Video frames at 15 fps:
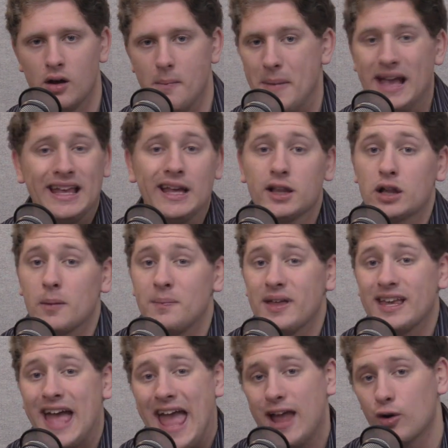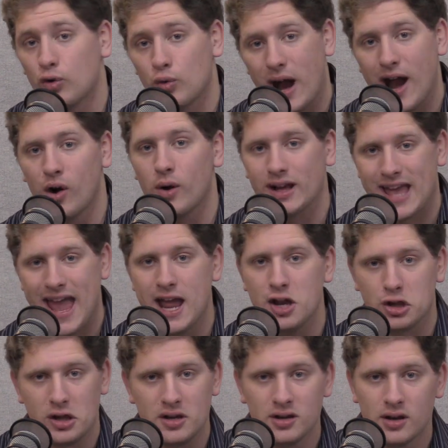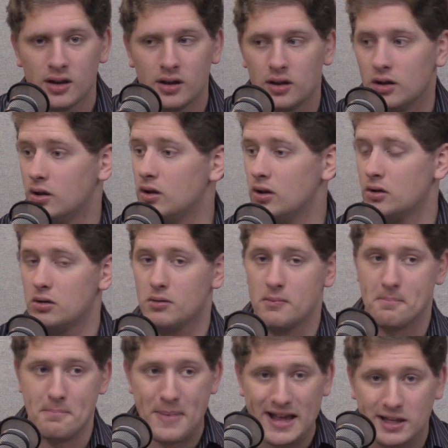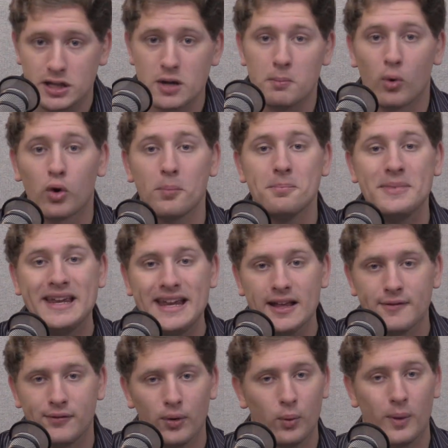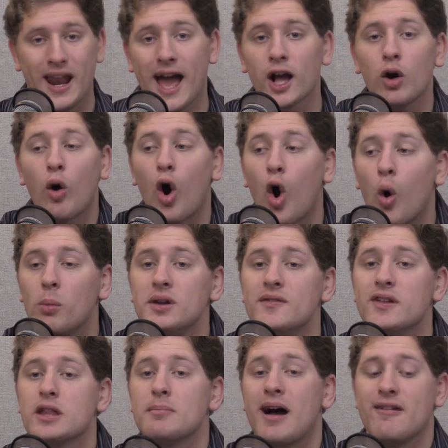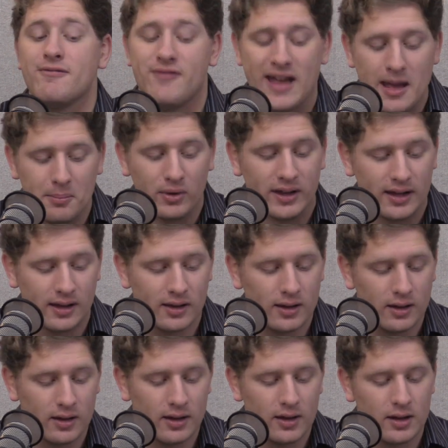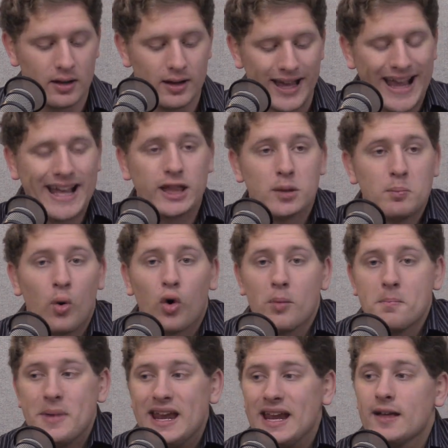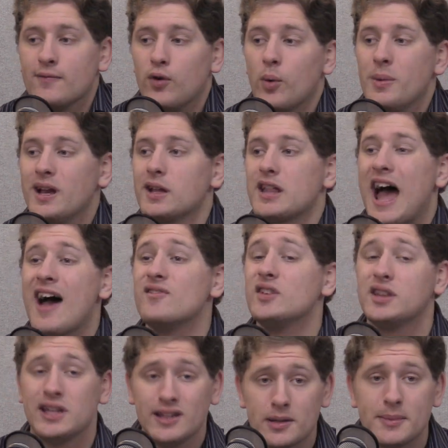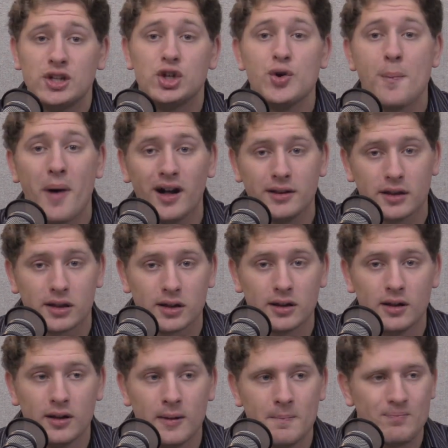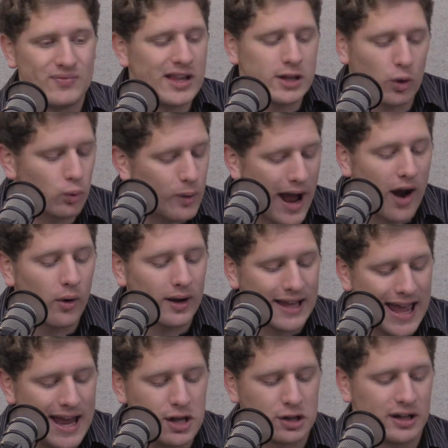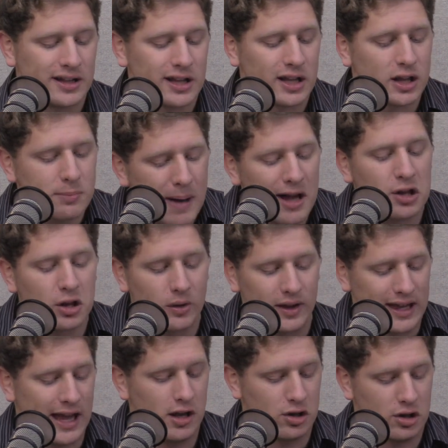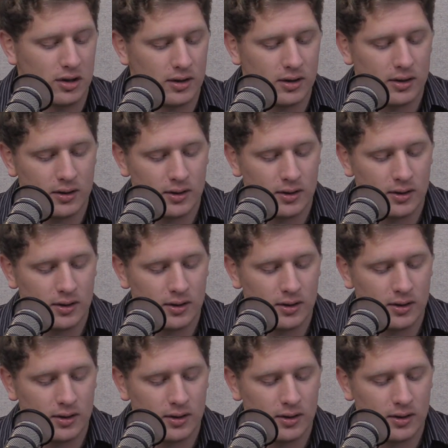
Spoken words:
Making something a rare occasion makes it more meaningful. When I go home to visit my family, it's more meaningful because I haven't seen them in 2 months. It's a rare occasion. It's a special occasion.